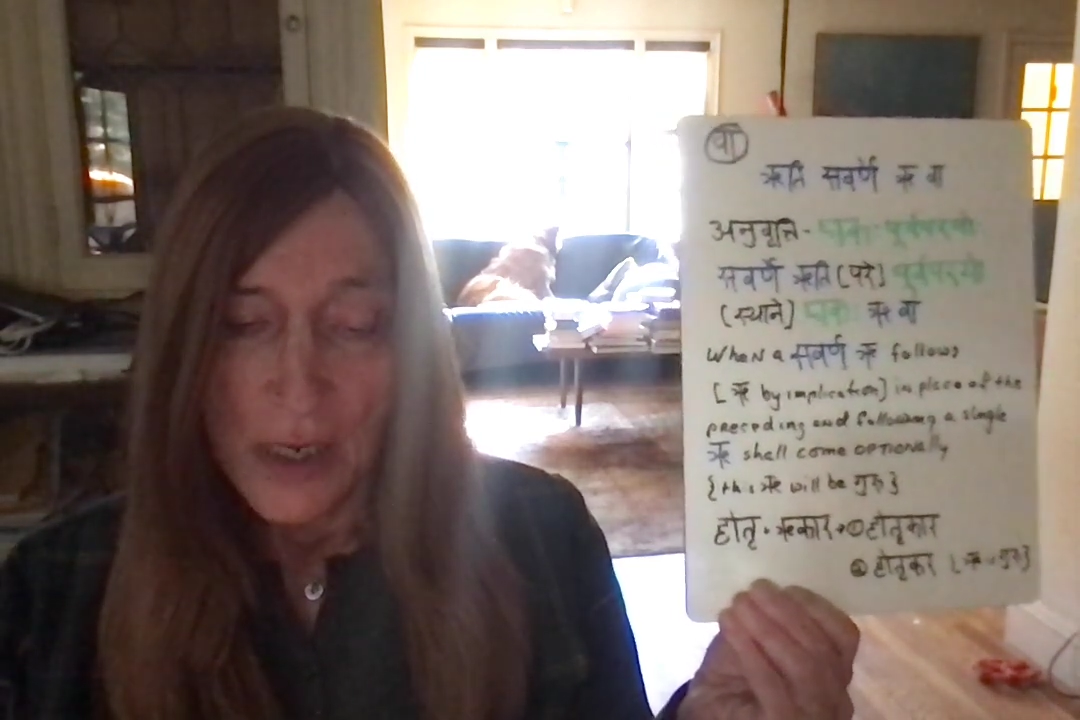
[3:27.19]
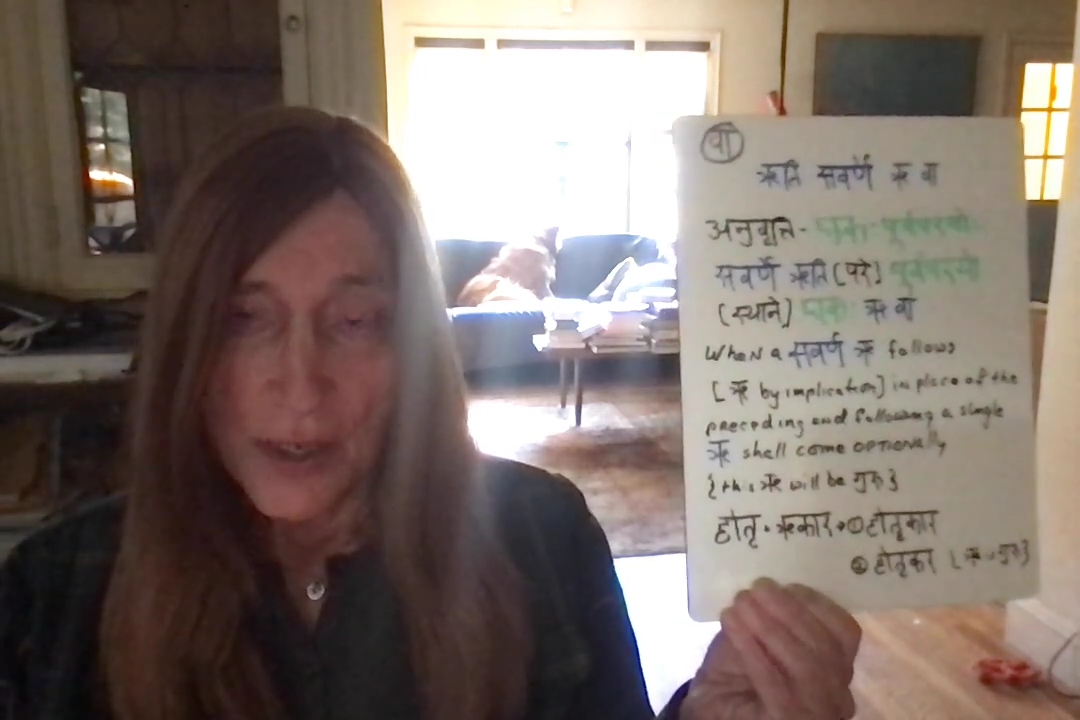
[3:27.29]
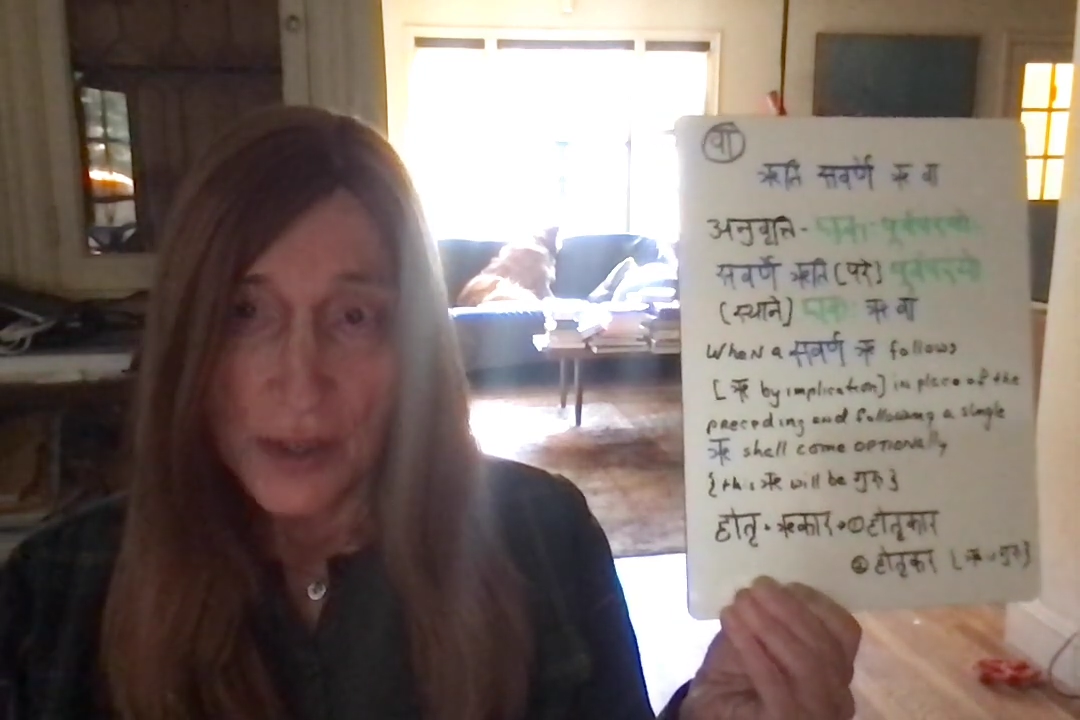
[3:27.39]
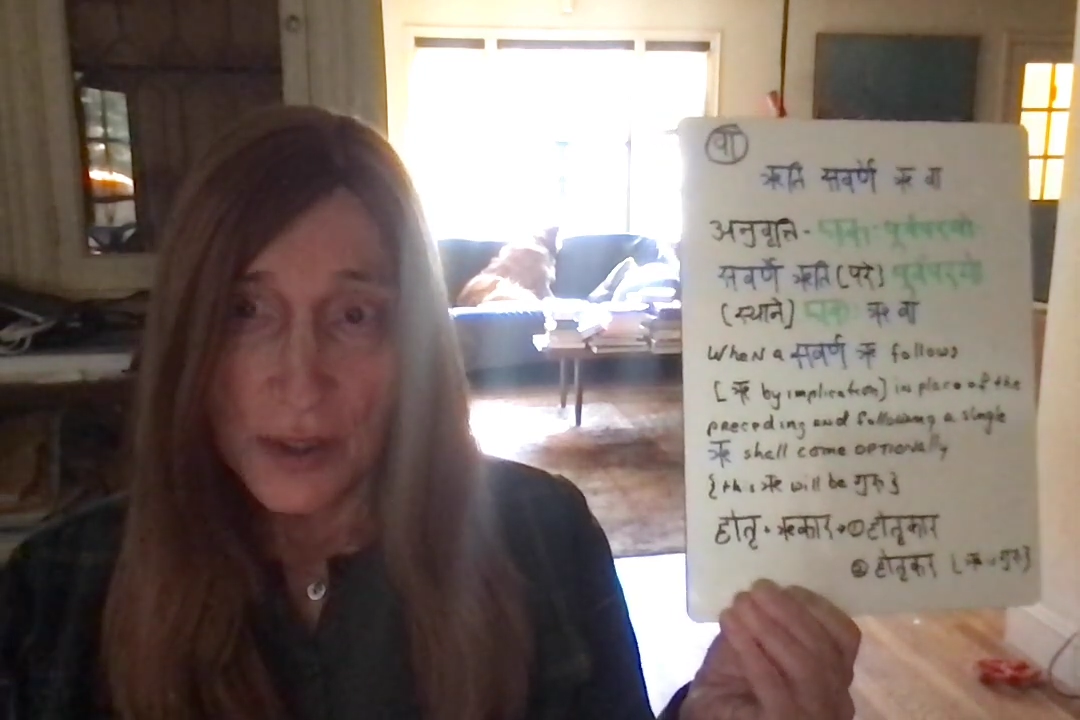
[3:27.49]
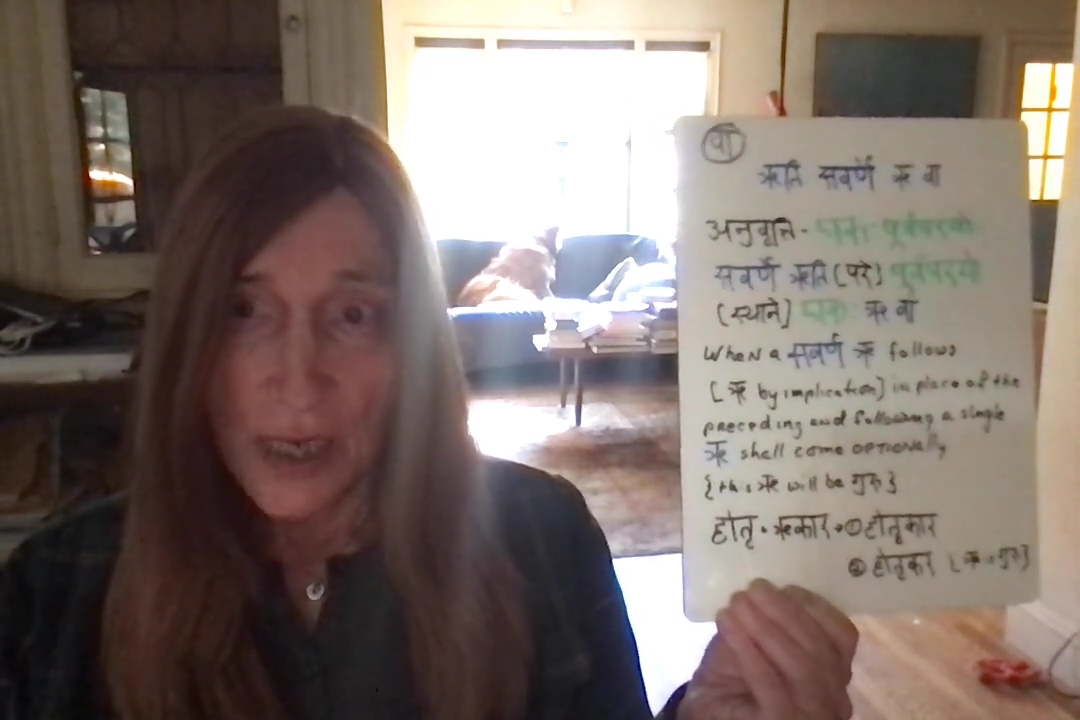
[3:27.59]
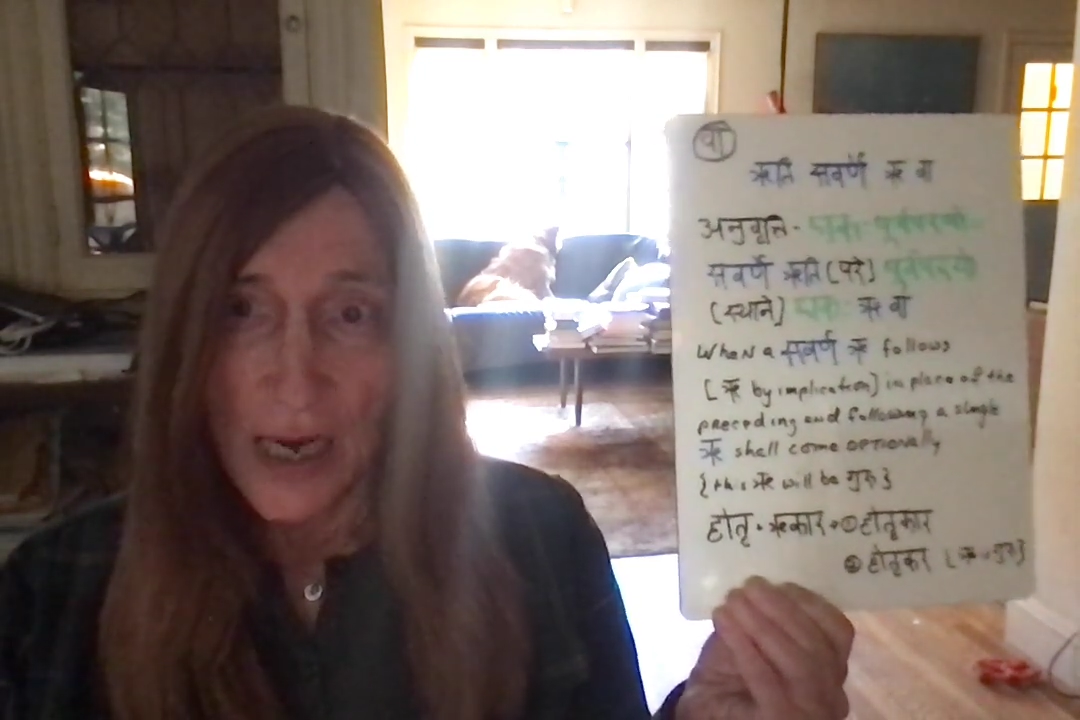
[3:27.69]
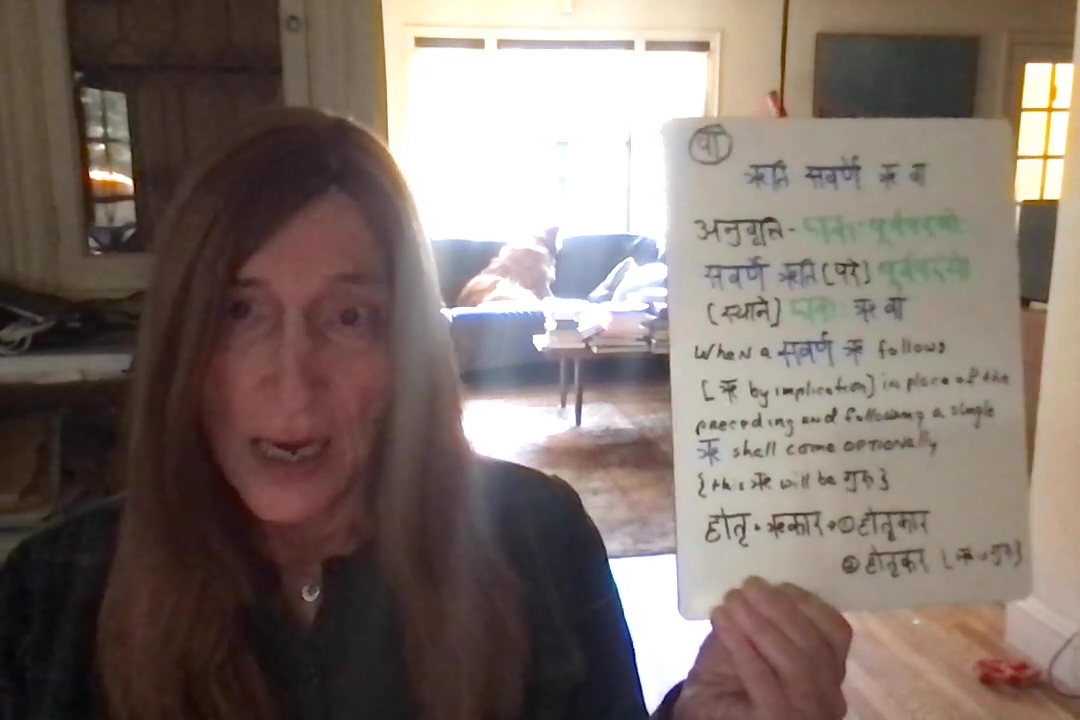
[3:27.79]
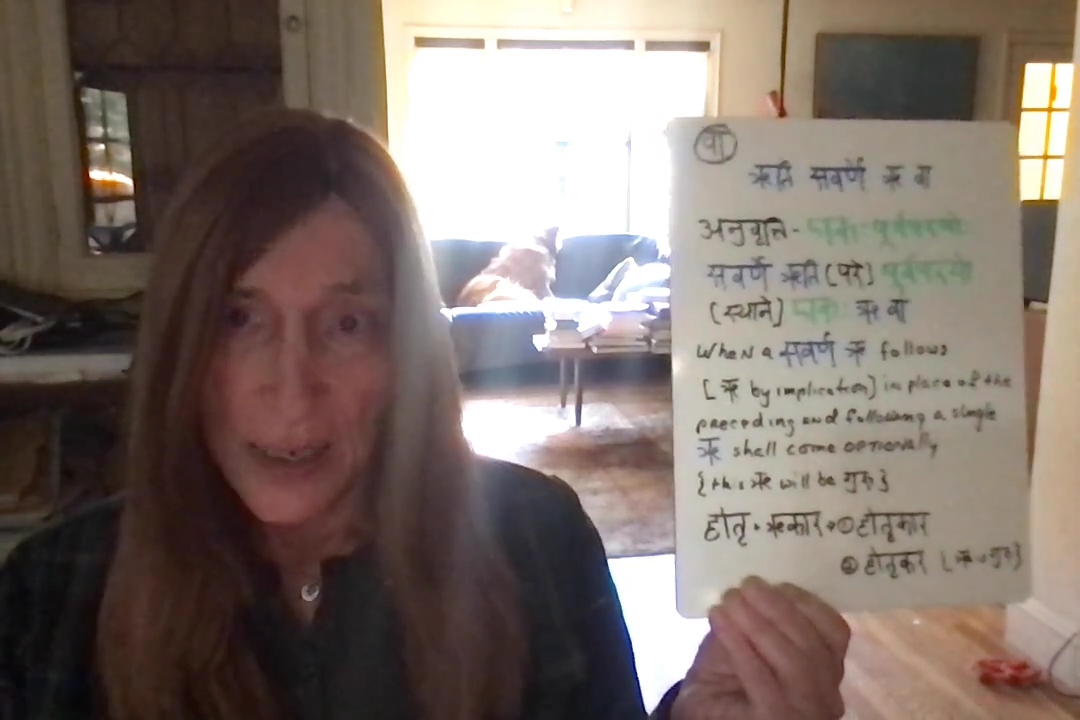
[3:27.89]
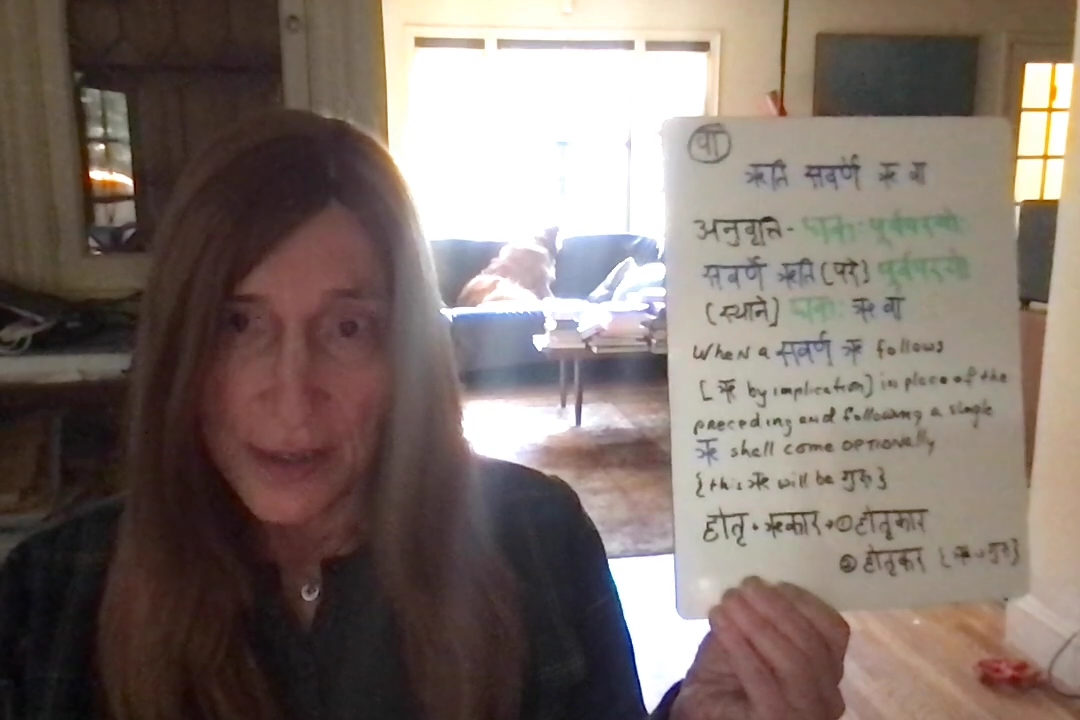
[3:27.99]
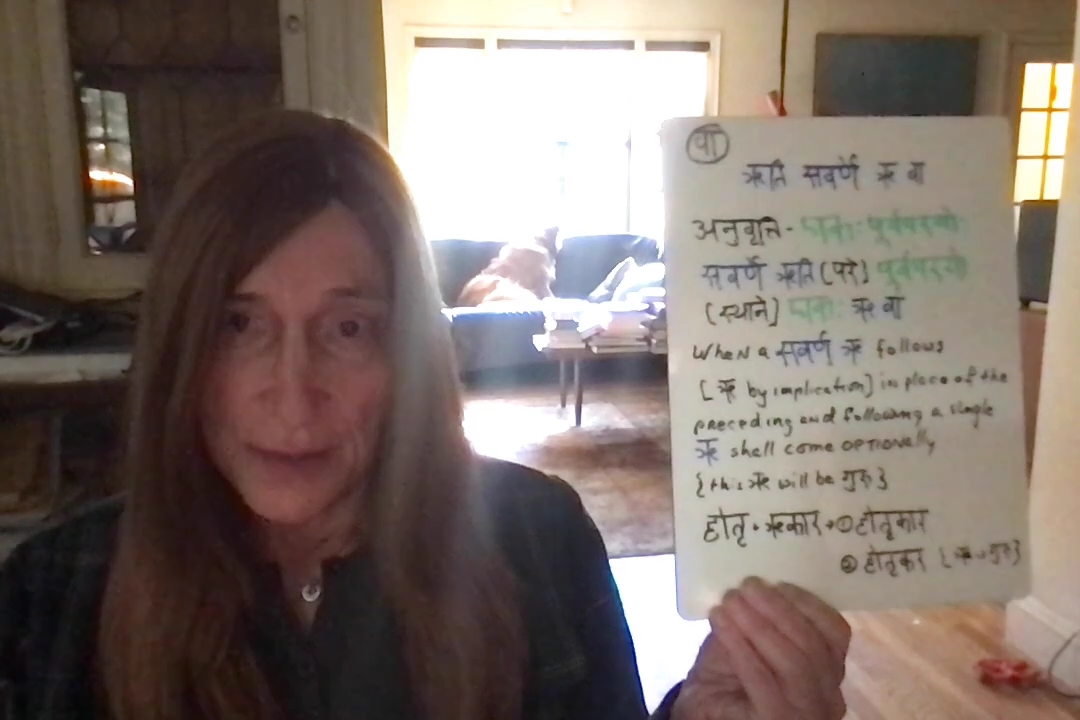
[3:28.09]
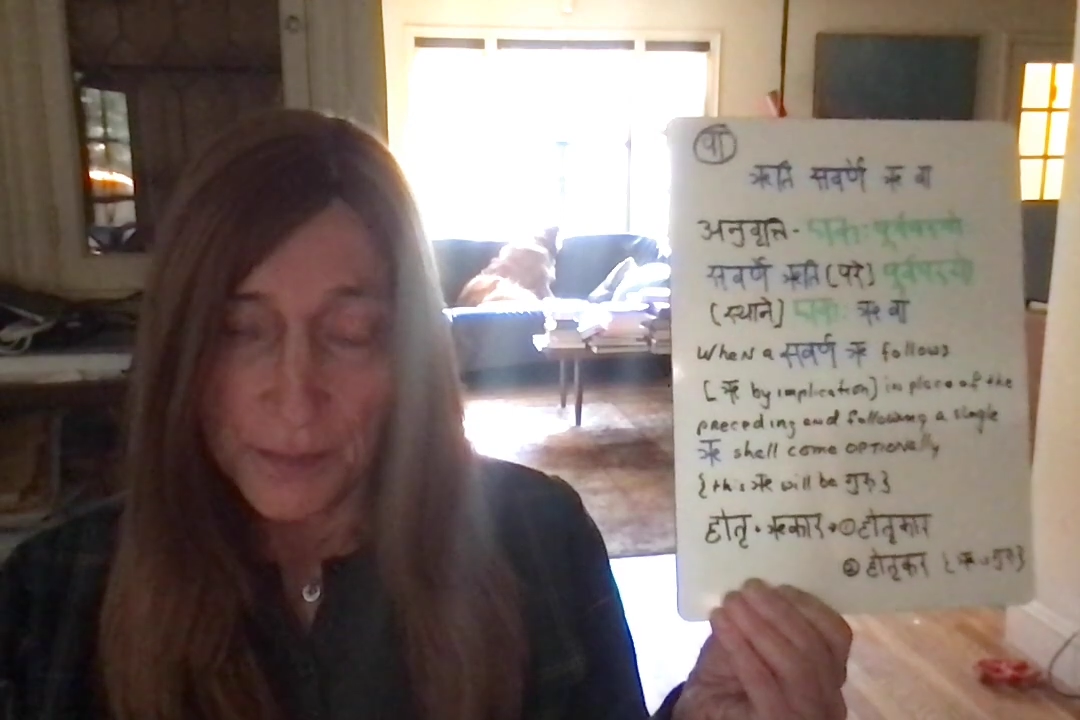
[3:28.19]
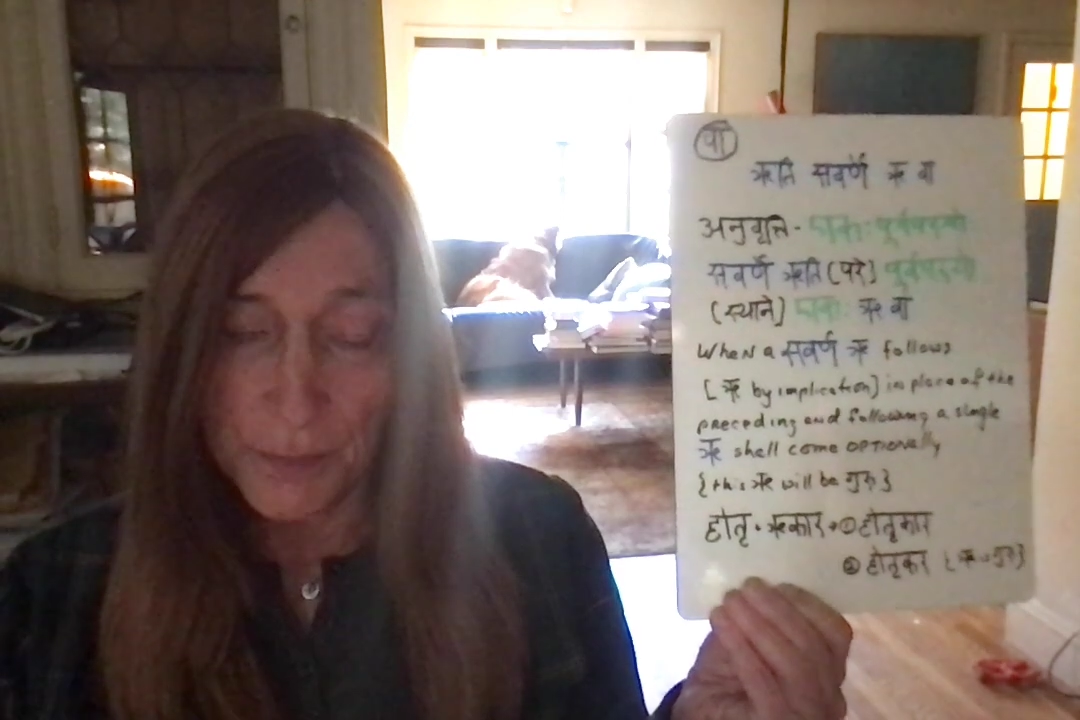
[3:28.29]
Rurkara.